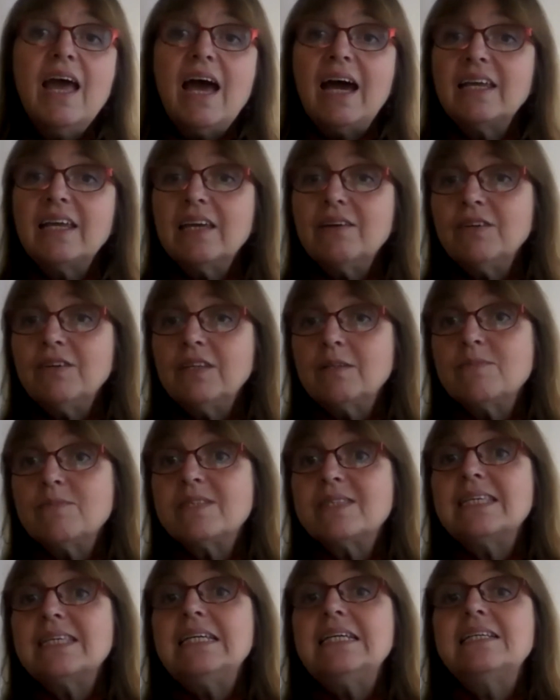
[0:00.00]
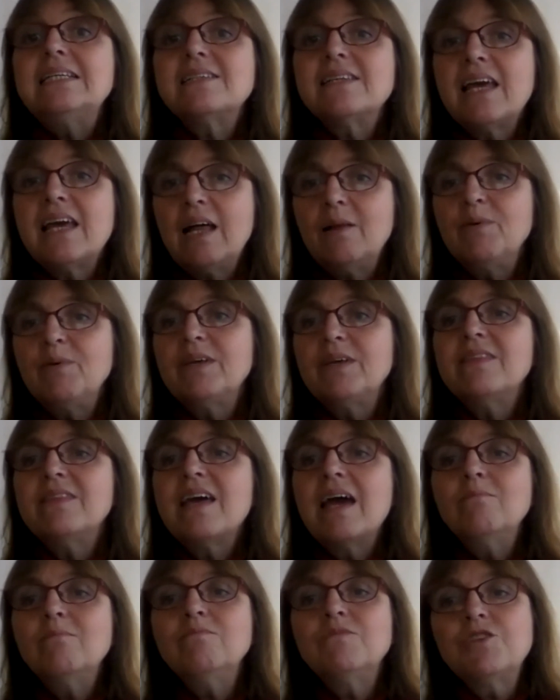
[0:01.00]
and giving them seed and helping
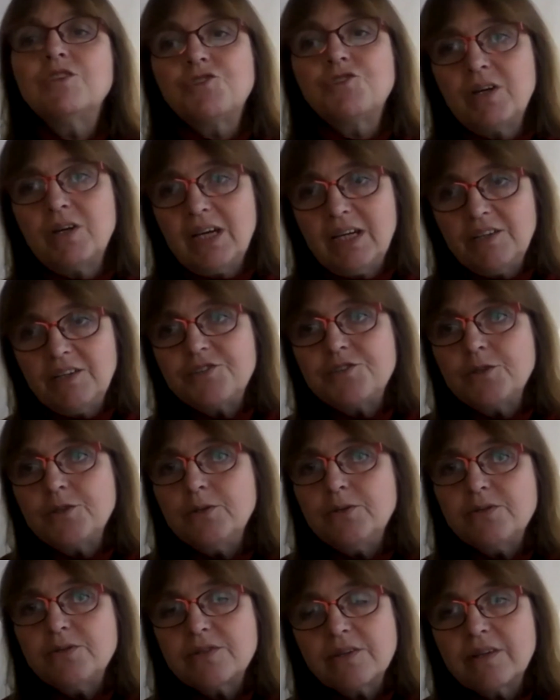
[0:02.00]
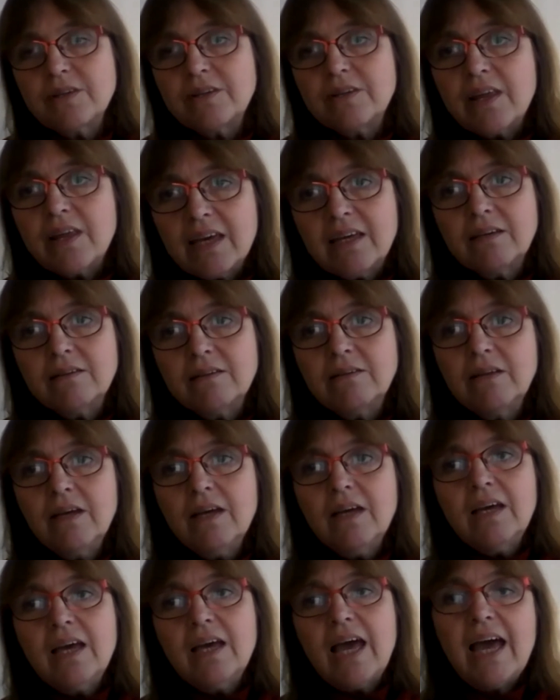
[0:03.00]
them to try it too, so that they can
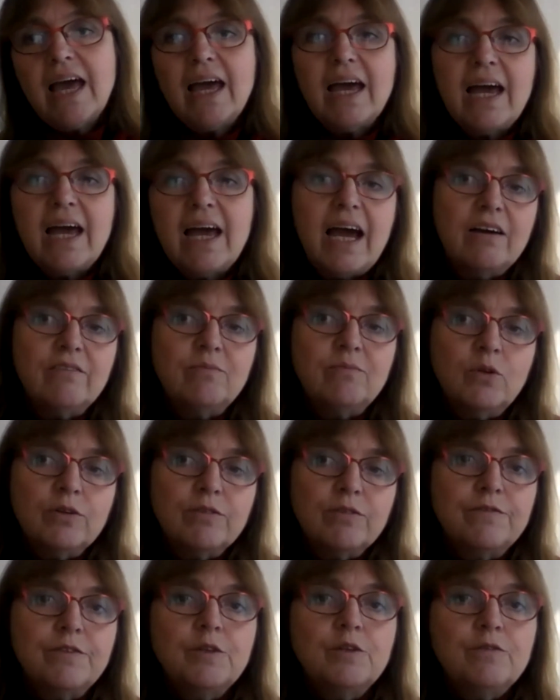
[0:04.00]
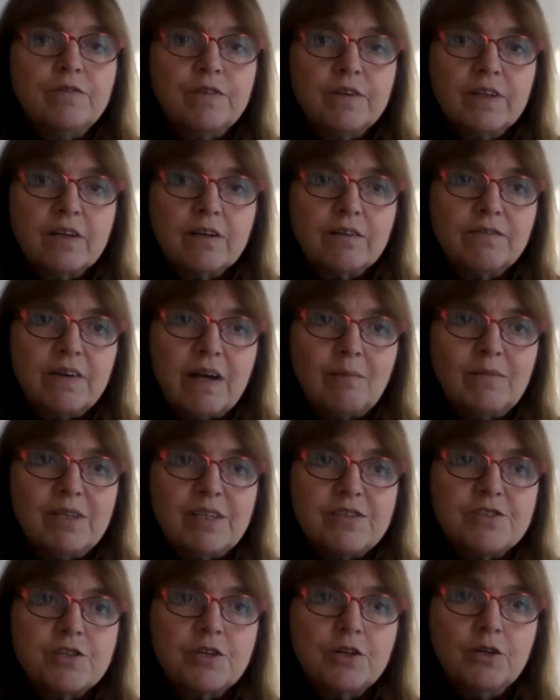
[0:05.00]
have more food for their
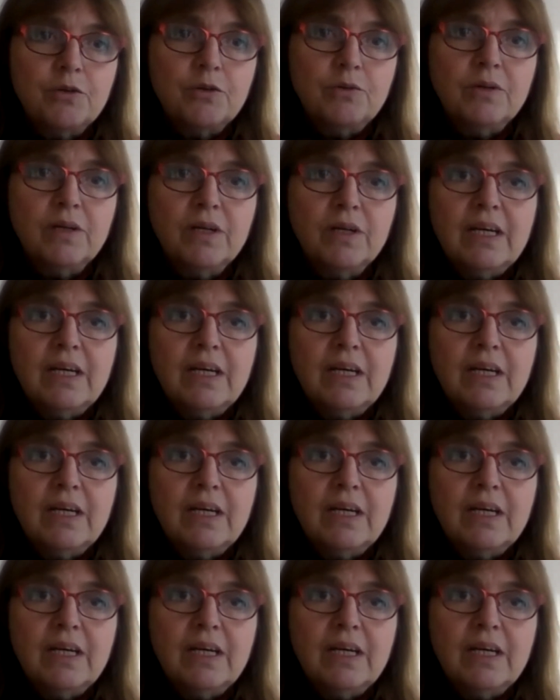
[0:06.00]
families too.